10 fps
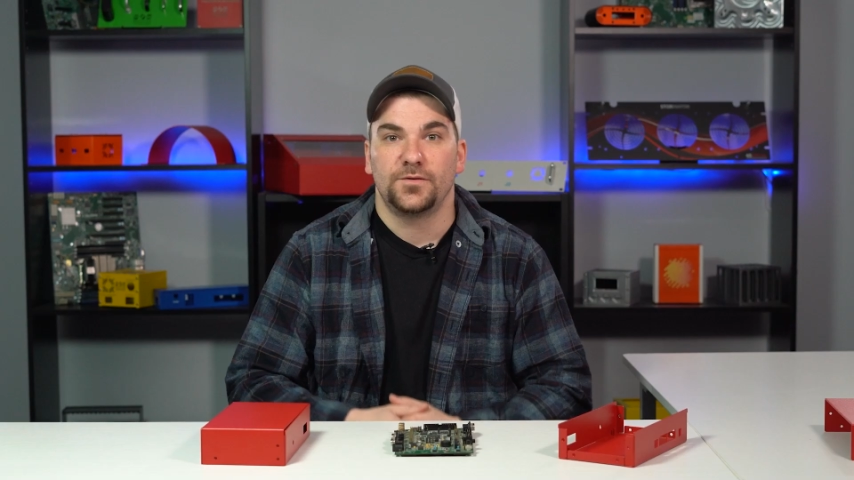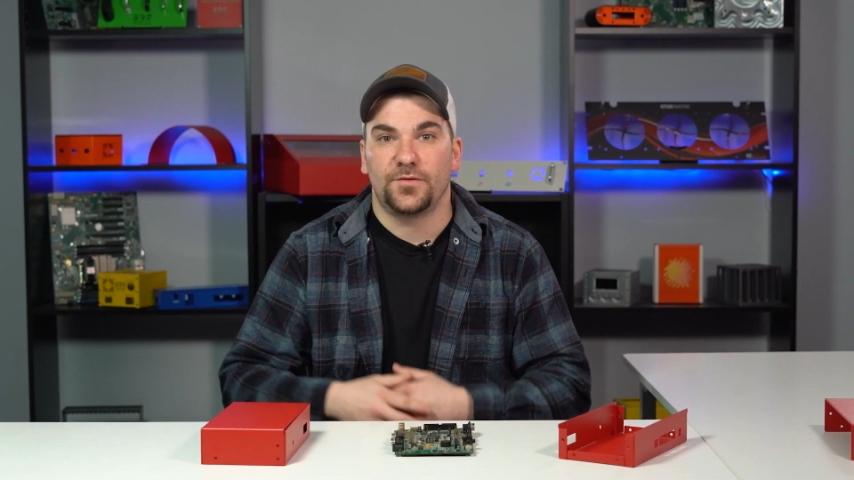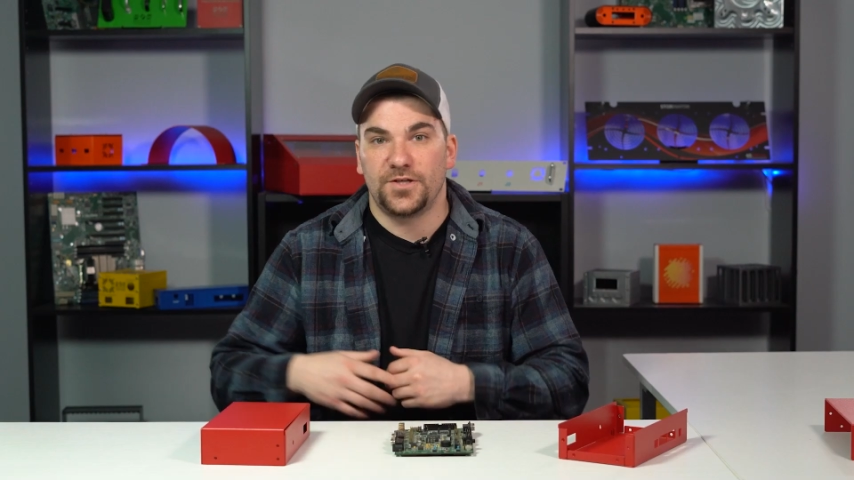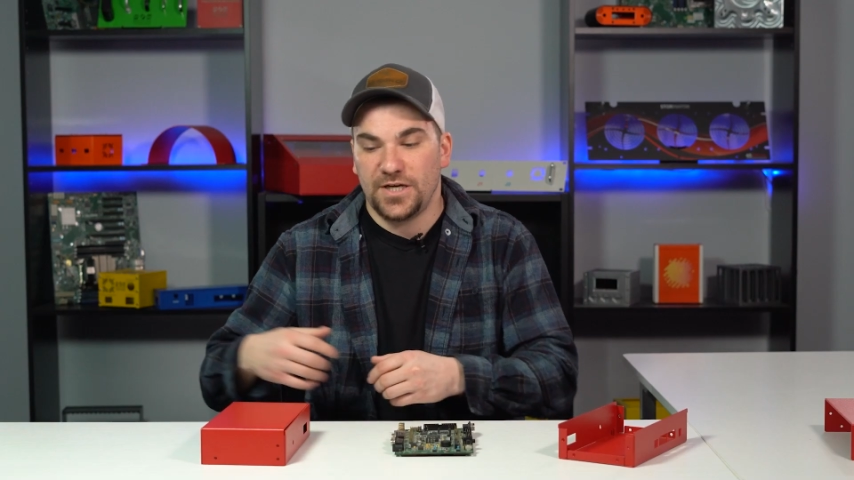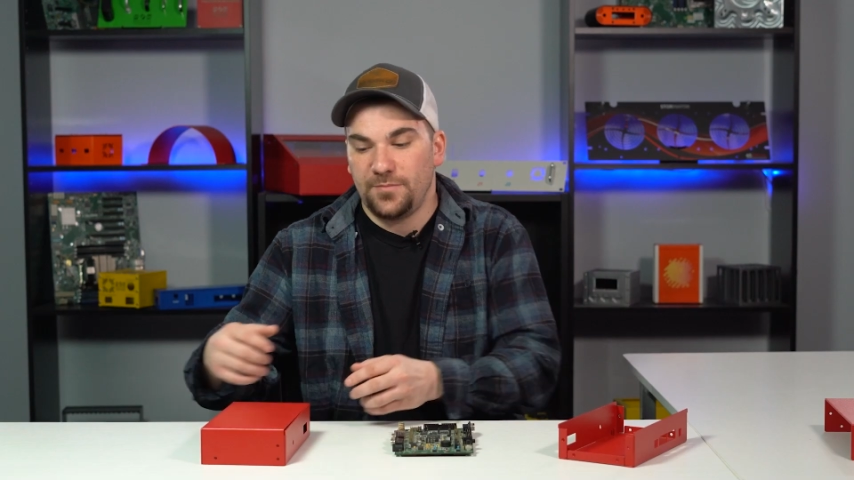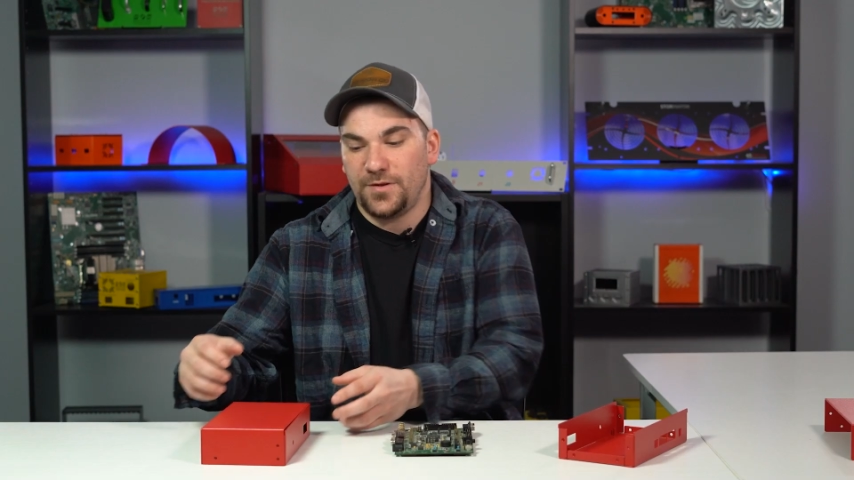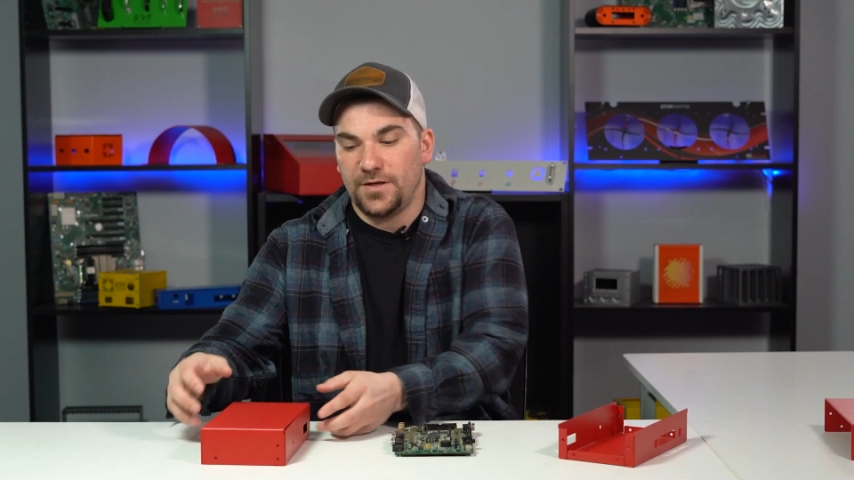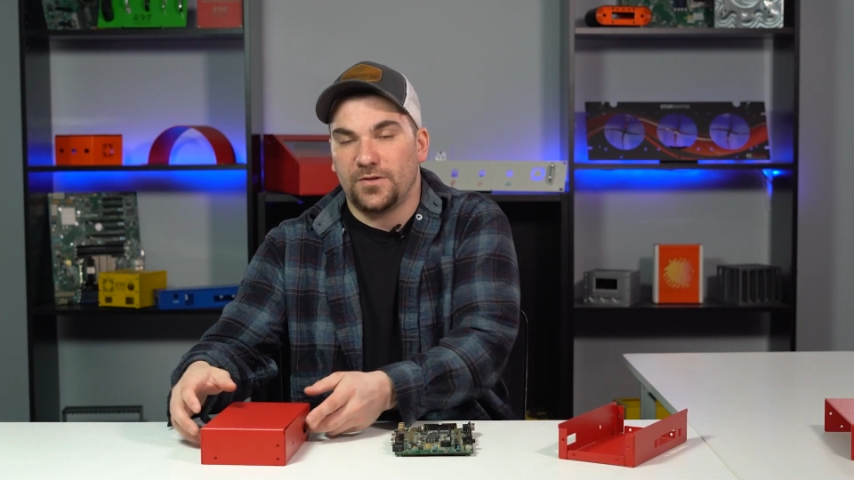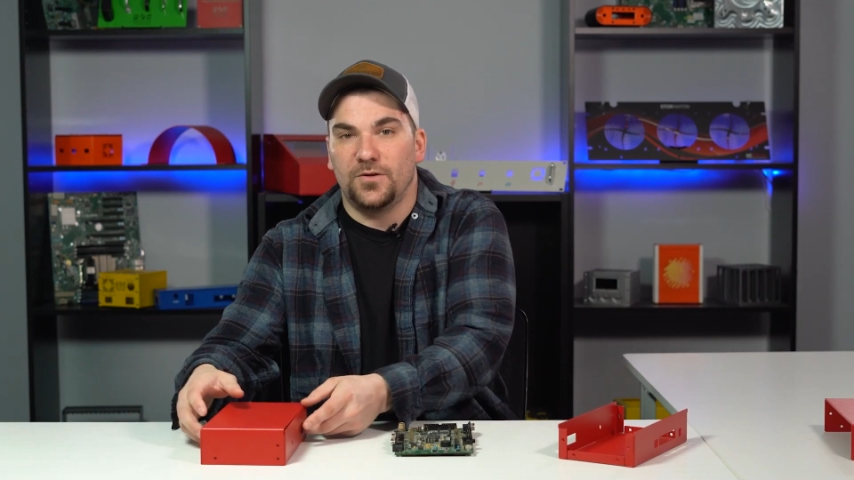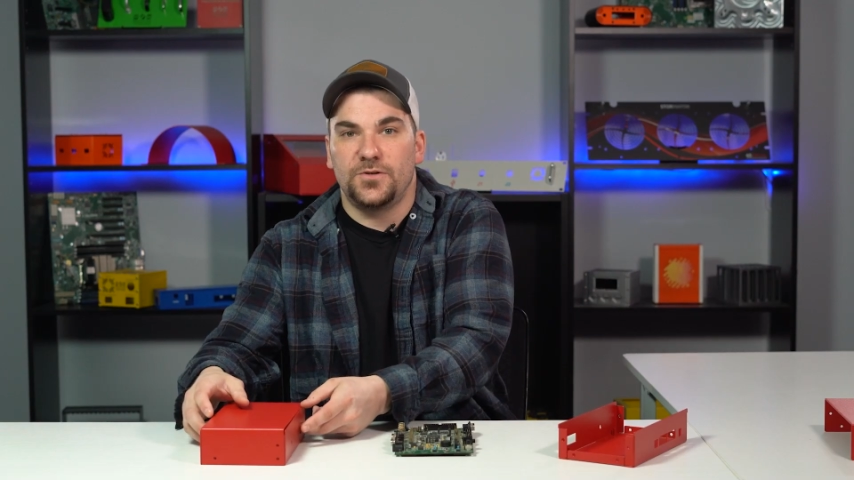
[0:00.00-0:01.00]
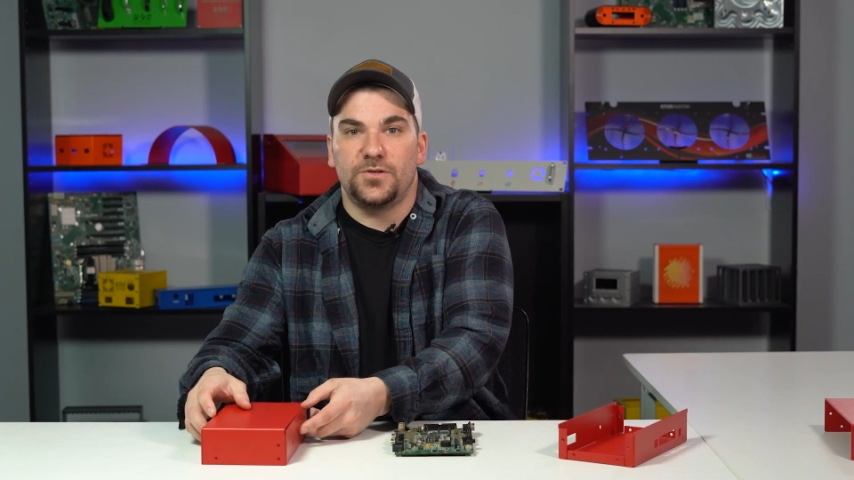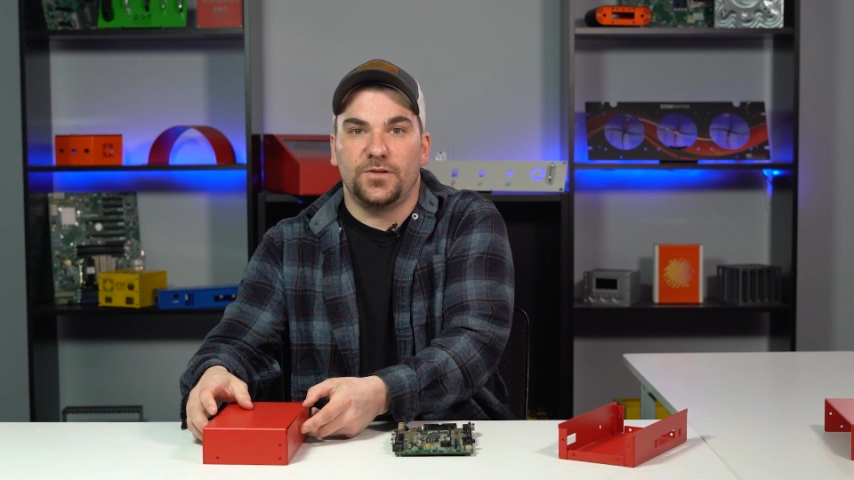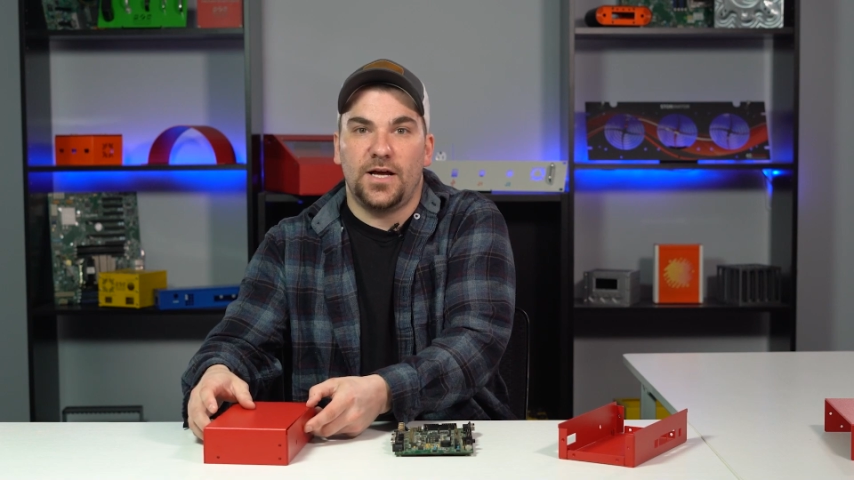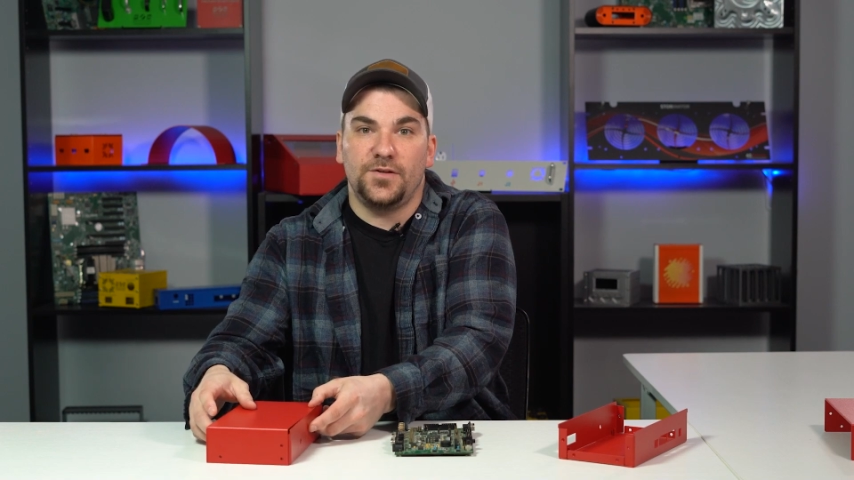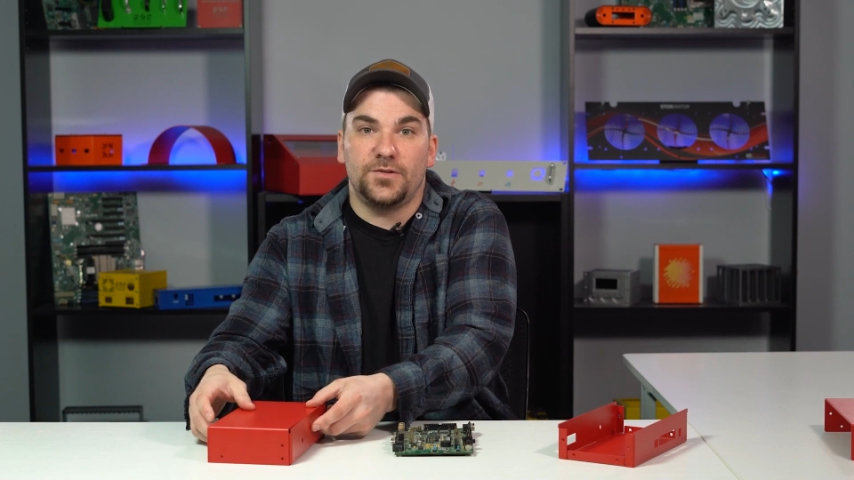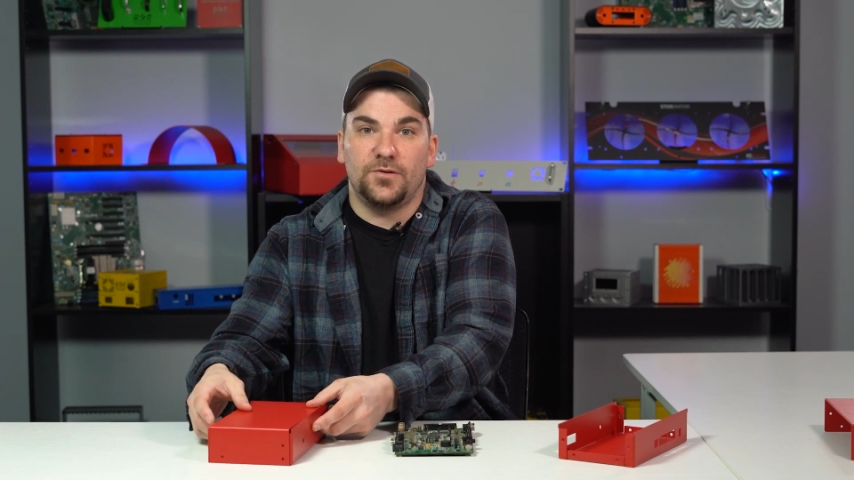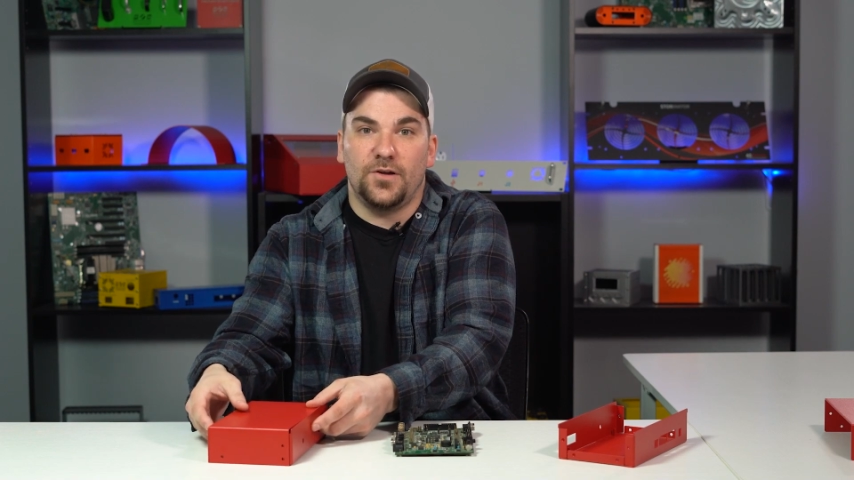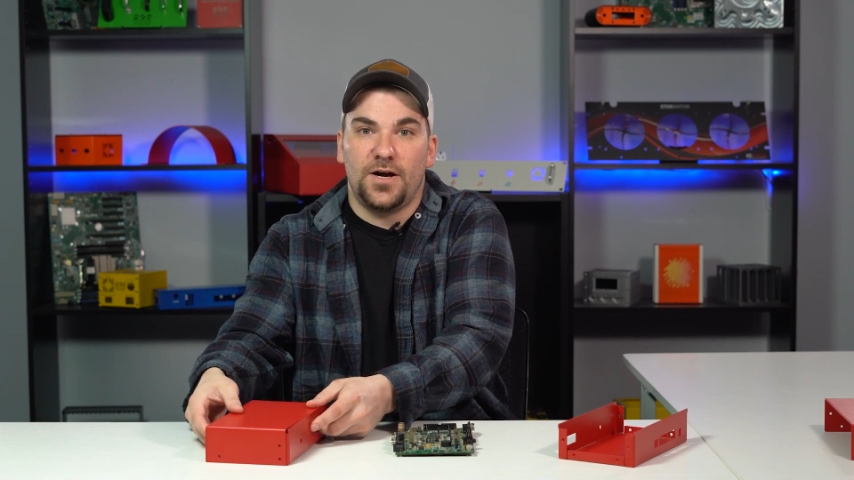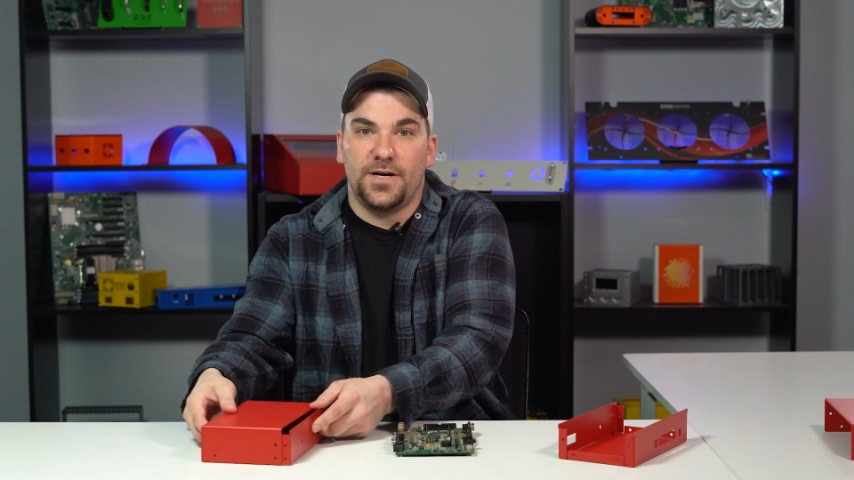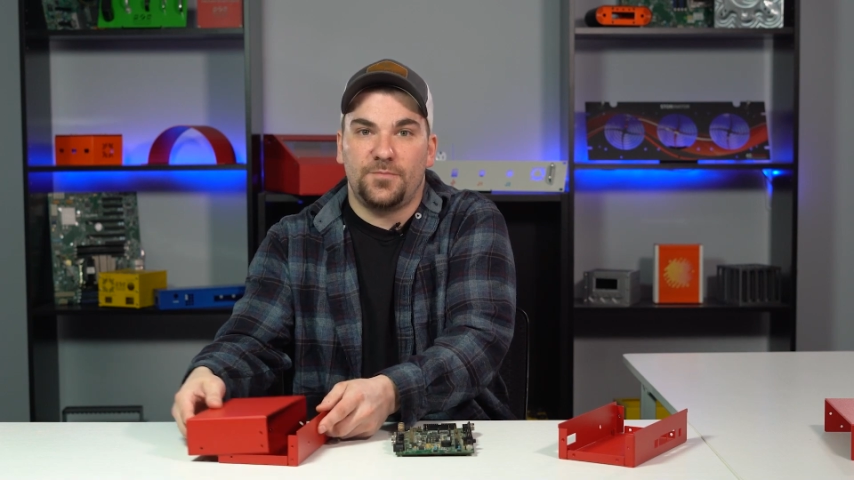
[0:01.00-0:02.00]
So the shape of the enclosure allows you to
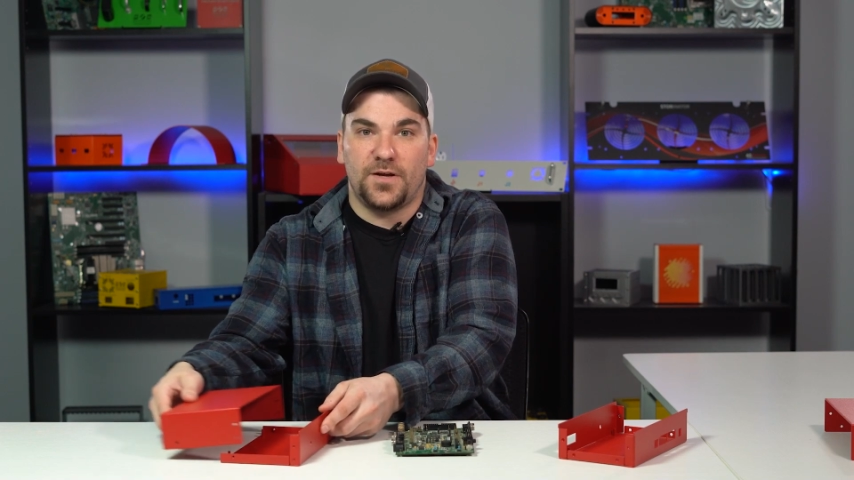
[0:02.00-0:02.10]
line up